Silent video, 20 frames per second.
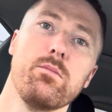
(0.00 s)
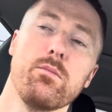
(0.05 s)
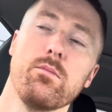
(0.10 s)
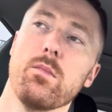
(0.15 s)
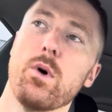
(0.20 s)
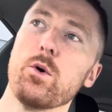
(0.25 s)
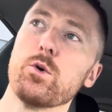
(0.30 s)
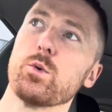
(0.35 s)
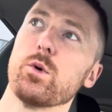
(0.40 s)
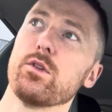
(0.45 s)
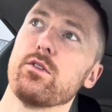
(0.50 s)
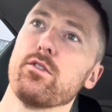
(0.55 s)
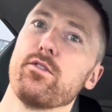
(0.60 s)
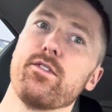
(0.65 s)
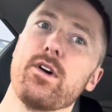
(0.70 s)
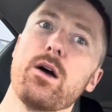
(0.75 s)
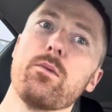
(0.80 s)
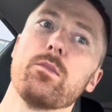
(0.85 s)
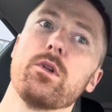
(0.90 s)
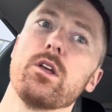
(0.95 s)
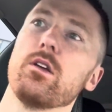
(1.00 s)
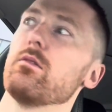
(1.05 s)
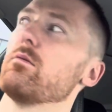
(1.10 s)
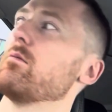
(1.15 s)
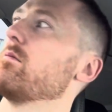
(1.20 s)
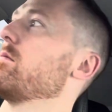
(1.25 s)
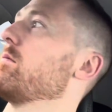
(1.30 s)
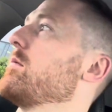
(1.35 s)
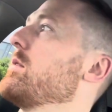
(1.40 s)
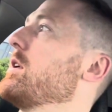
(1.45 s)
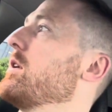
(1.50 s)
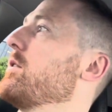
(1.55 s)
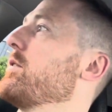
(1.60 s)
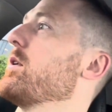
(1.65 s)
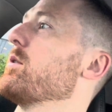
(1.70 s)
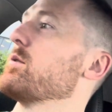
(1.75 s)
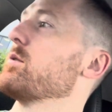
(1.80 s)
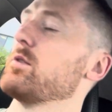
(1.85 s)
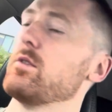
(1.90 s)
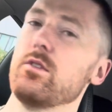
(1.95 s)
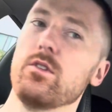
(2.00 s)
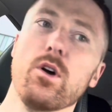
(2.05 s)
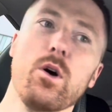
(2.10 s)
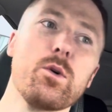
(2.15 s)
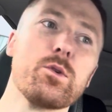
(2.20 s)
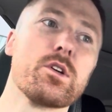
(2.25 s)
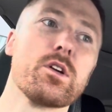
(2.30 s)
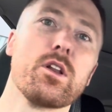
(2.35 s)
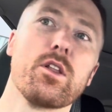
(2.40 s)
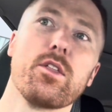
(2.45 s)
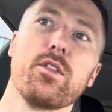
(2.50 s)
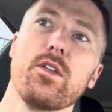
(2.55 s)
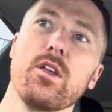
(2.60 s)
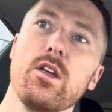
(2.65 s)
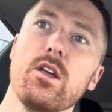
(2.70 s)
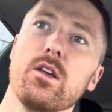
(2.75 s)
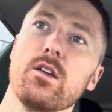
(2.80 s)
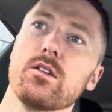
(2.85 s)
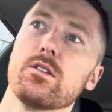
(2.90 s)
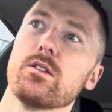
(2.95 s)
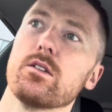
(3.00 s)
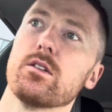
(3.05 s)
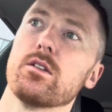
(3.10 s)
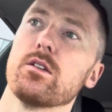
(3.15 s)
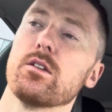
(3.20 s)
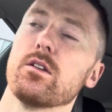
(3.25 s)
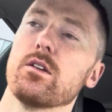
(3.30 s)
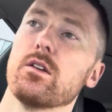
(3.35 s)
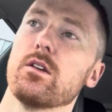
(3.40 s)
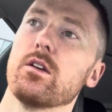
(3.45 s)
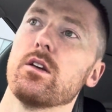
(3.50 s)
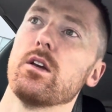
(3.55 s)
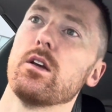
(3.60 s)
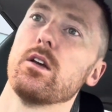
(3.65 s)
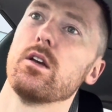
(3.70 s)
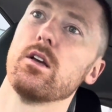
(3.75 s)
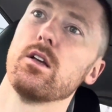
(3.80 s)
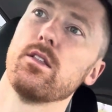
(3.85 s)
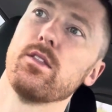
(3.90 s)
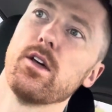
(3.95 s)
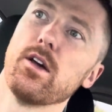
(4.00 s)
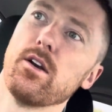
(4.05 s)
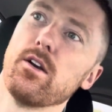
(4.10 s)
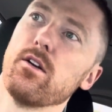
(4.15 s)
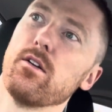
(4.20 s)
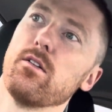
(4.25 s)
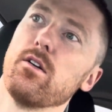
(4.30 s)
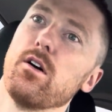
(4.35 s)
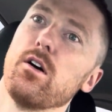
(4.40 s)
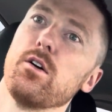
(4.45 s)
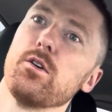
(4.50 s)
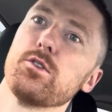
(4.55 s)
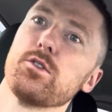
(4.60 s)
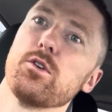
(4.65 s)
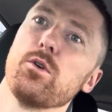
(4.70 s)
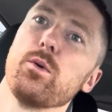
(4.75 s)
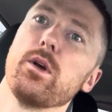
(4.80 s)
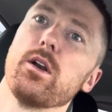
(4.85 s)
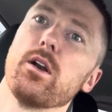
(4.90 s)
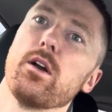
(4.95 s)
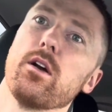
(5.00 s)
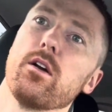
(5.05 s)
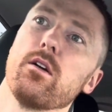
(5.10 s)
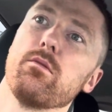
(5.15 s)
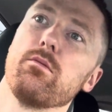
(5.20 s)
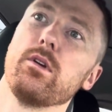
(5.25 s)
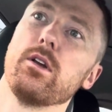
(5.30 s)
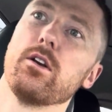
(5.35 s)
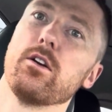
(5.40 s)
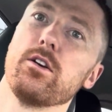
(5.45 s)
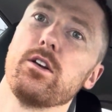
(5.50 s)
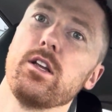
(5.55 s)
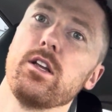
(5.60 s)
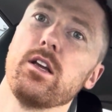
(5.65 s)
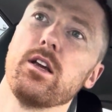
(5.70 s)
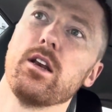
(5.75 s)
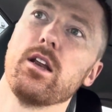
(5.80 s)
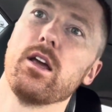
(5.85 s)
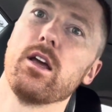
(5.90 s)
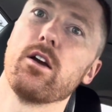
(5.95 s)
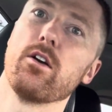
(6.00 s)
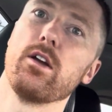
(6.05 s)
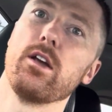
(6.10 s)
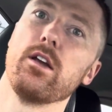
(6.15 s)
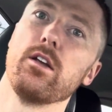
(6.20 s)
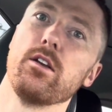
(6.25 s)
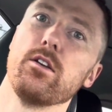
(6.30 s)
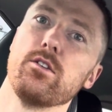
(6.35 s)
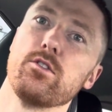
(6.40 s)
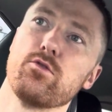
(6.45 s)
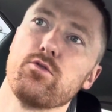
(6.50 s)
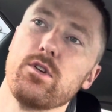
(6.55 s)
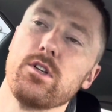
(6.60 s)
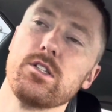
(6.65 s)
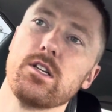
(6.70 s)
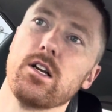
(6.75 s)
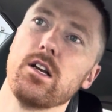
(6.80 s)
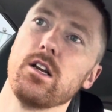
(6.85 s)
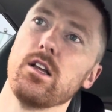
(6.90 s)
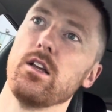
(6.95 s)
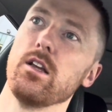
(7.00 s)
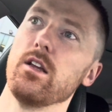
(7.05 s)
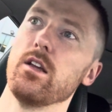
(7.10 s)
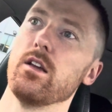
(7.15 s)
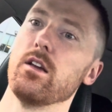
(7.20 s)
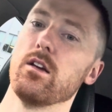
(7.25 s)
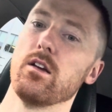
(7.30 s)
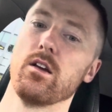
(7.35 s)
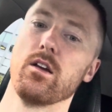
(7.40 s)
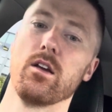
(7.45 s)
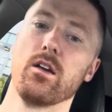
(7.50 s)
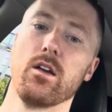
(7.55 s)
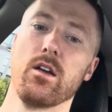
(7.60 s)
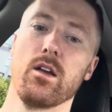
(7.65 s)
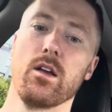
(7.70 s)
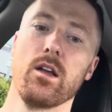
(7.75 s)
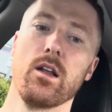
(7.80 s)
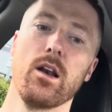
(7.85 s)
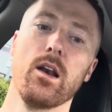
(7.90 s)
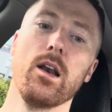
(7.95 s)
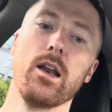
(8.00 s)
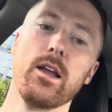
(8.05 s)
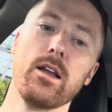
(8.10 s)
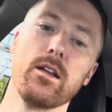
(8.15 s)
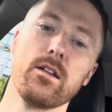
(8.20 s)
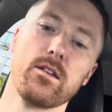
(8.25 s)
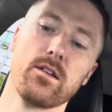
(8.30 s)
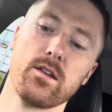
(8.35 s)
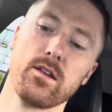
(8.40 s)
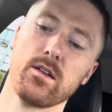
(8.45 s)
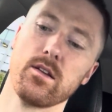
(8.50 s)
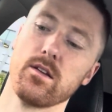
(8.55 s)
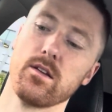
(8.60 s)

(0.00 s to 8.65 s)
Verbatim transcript: Most want the family. You know, those those kind of things that are also in our in our DNA are intrinsically linked